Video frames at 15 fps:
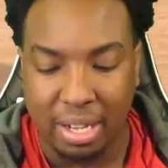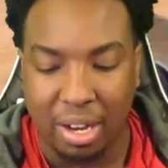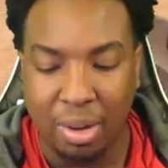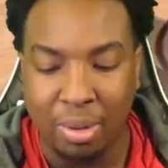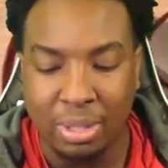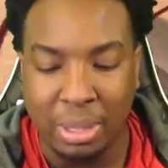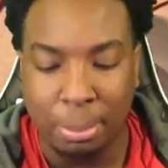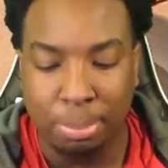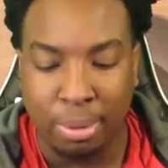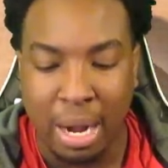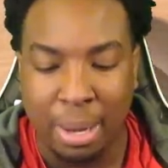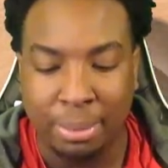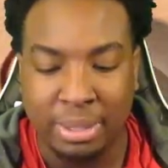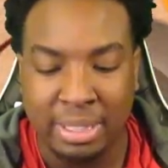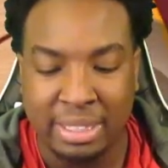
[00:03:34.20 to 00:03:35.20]
Oh,
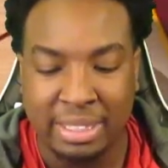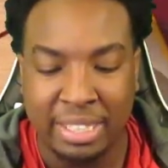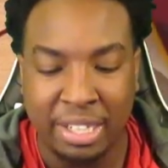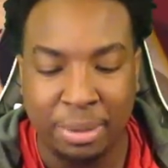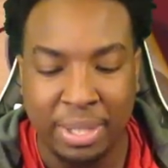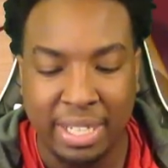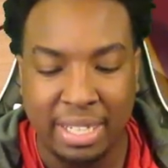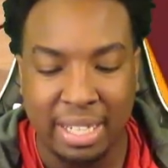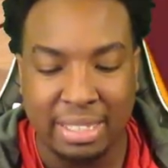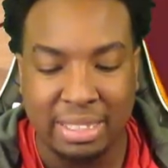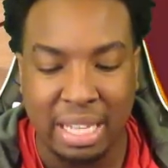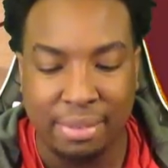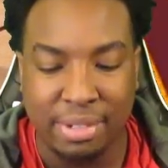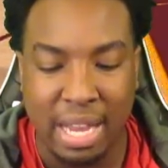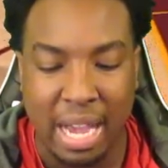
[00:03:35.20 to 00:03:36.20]
LeBron with the steal. He does
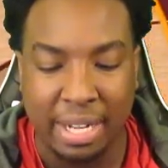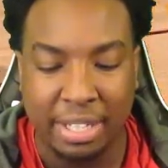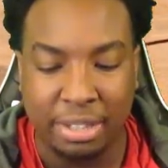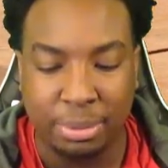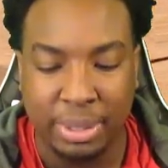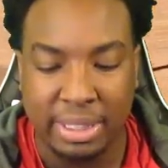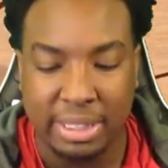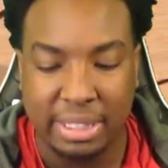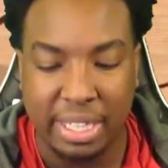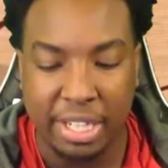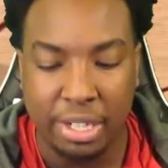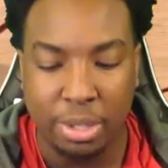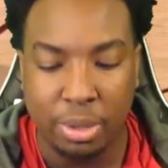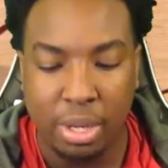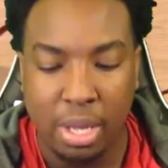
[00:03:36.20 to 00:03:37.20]
have 93
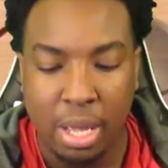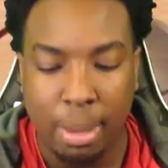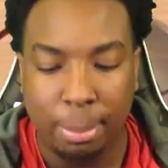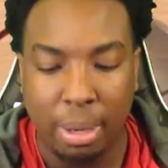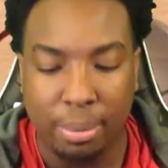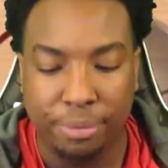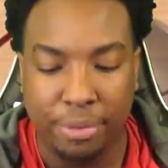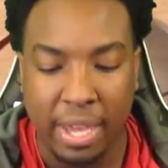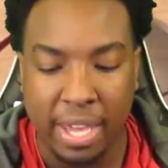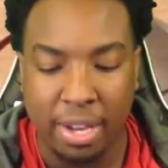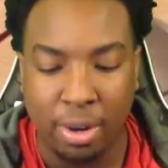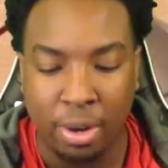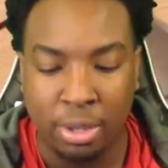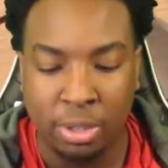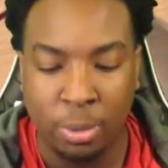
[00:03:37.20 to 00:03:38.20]
steal. Pump fake
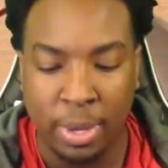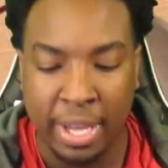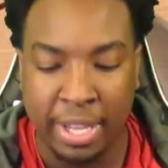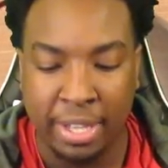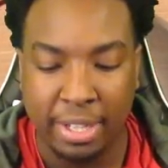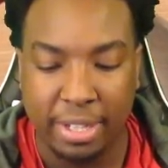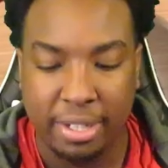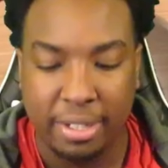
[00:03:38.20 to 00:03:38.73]
all the way.